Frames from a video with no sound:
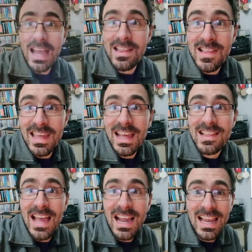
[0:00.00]
you get to see
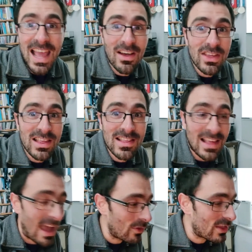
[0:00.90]
exactly how this
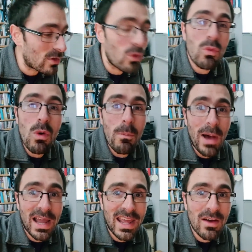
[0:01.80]
how this all will
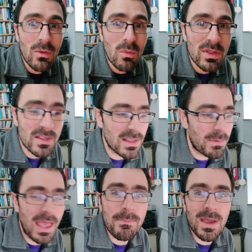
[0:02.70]
pan out once the
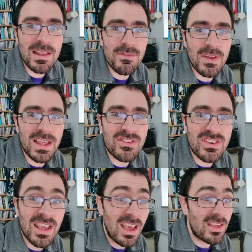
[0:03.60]
campaign's
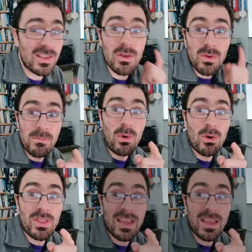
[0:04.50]
finished. So, more